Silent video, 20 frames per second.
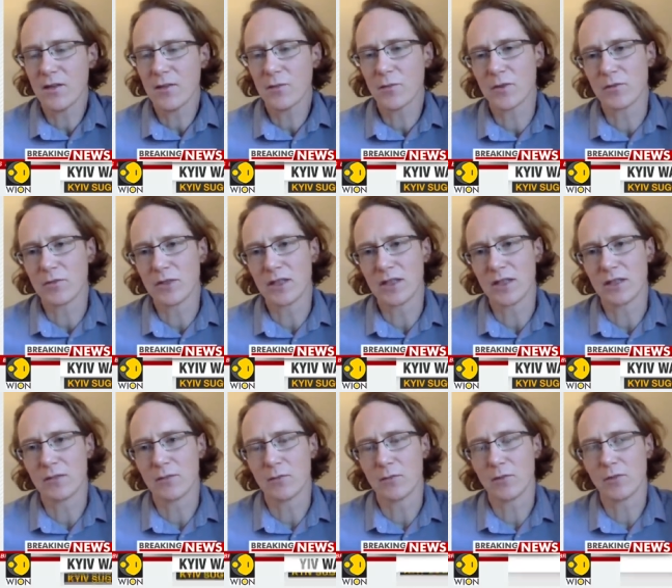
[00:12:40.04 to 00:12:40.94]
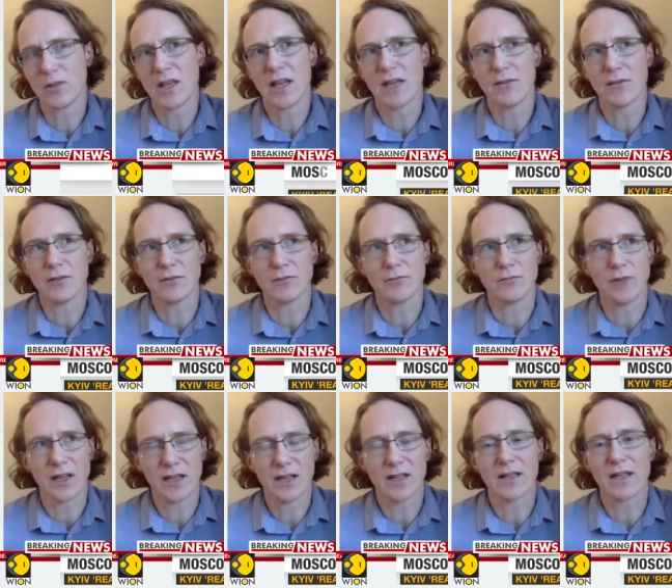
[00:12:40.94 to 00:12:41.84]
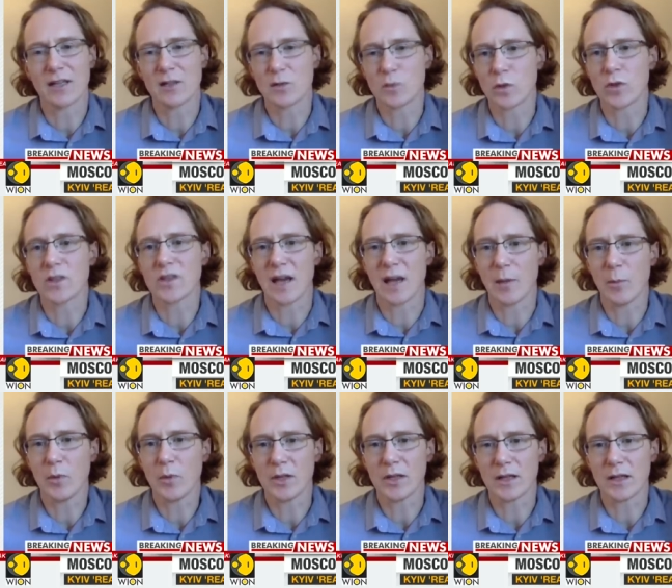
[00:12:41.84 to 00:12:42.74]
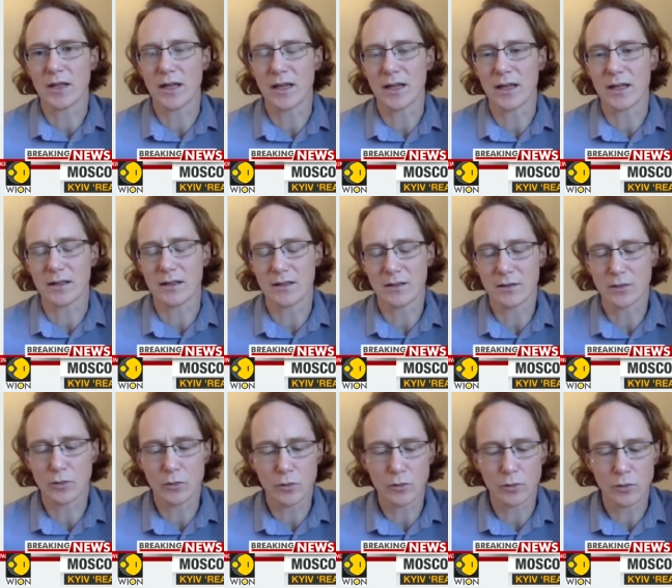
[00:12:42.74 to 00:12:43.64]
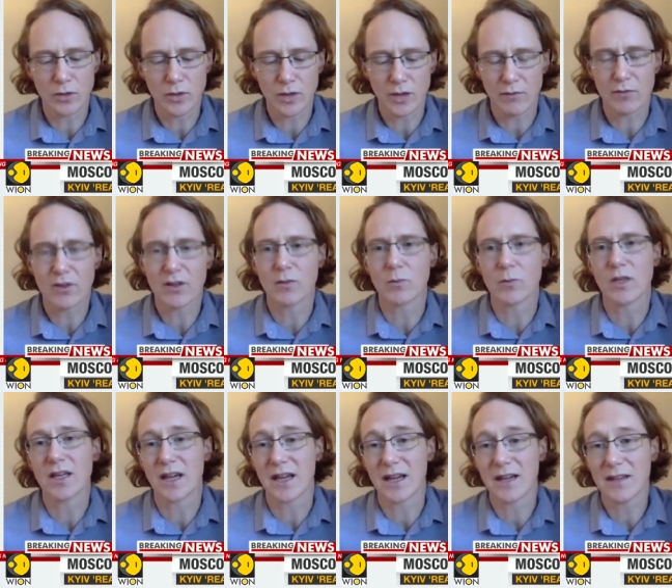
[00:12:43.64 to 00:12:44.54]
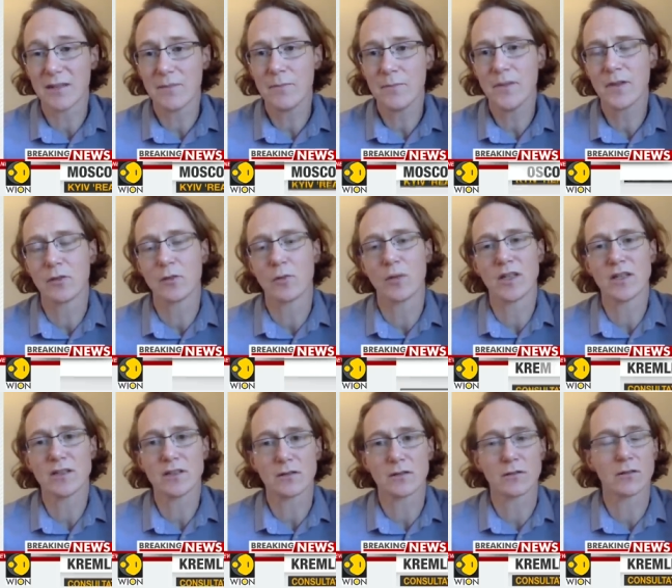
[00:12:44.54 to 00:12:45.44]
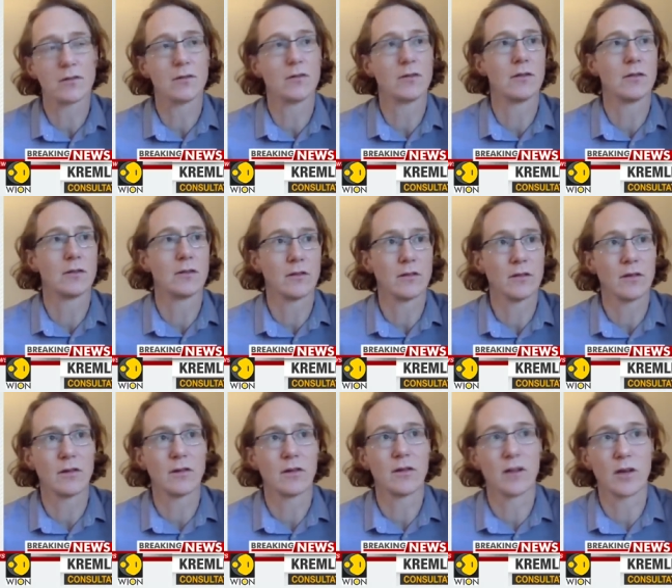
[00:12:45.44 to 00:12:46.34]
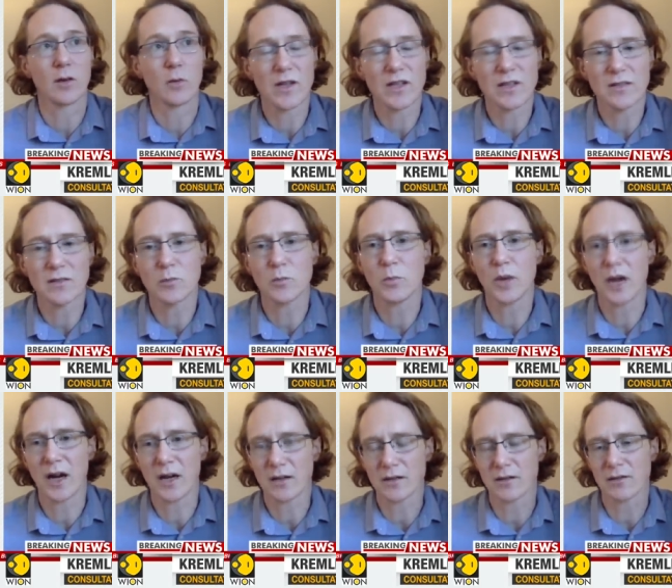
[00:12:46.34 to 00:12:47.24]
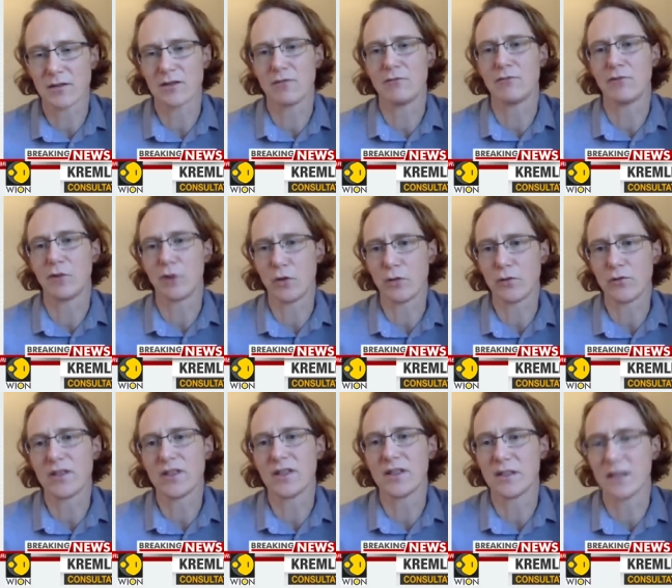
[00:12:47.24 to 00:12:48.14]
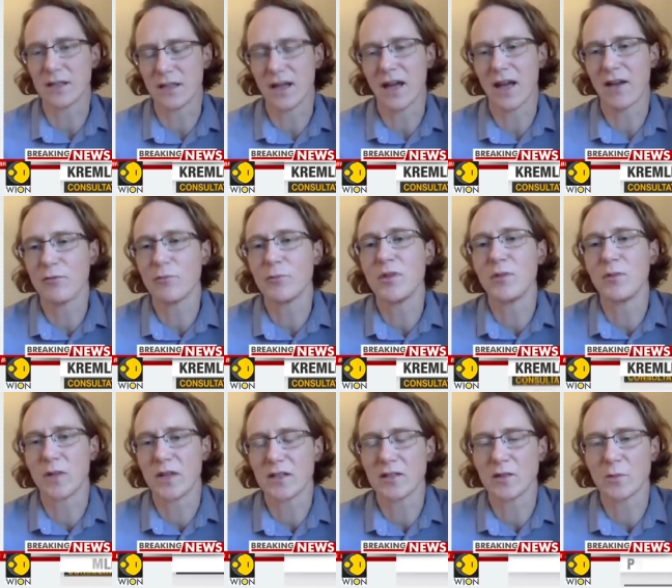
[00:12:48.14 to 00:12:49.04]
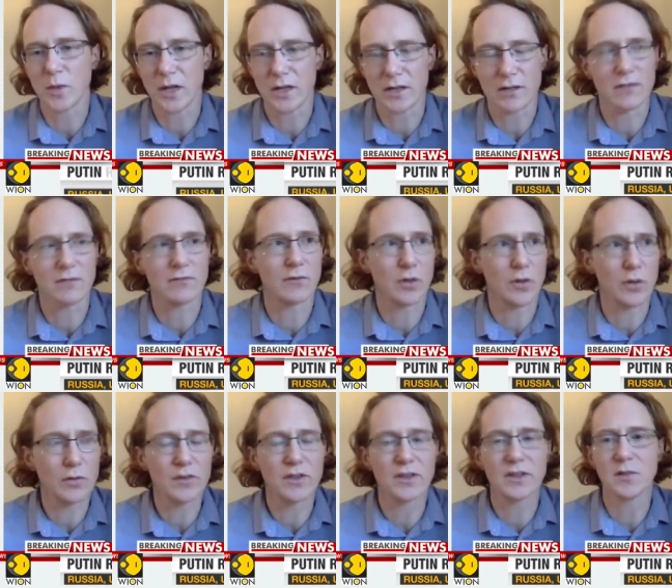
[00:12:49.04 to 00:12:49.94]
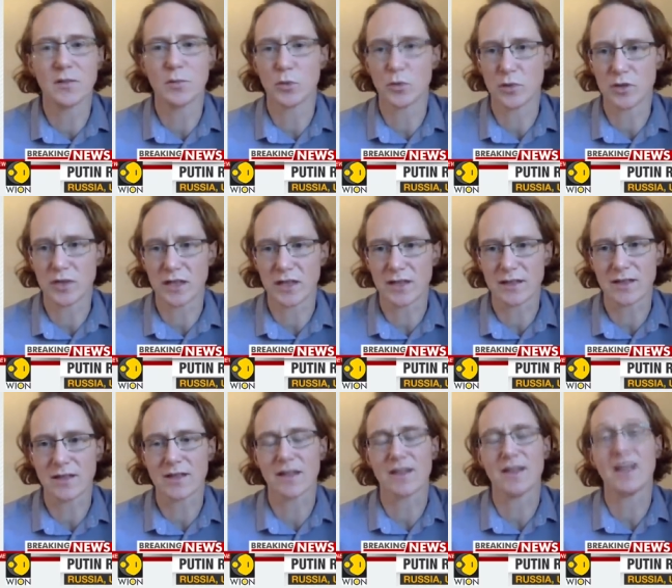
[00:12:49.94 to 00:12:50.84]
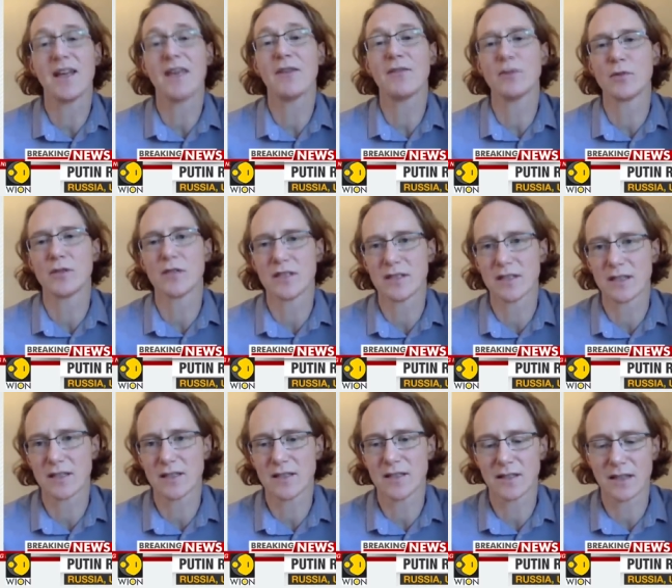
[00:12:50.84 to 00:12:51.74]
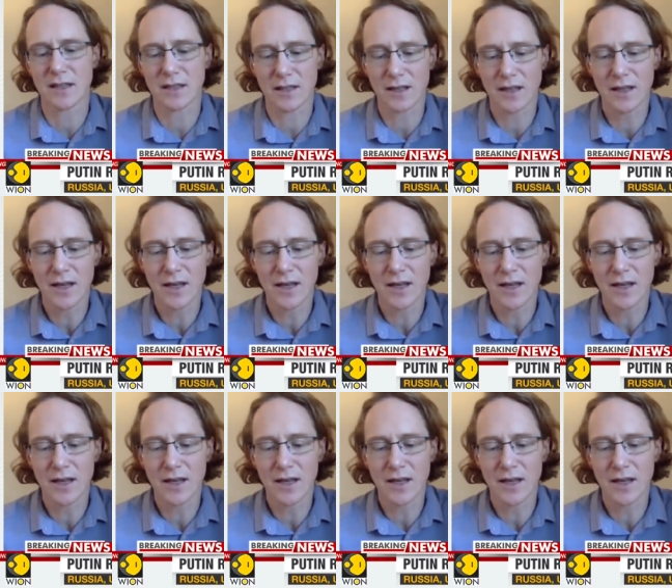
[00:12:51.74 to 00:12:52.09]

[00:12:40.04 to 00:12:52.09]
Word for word: we really we really have to recognize what's happening and do everything we can you know western there, there, are western partners involved and have been western partners involved in these processes and they have to insist that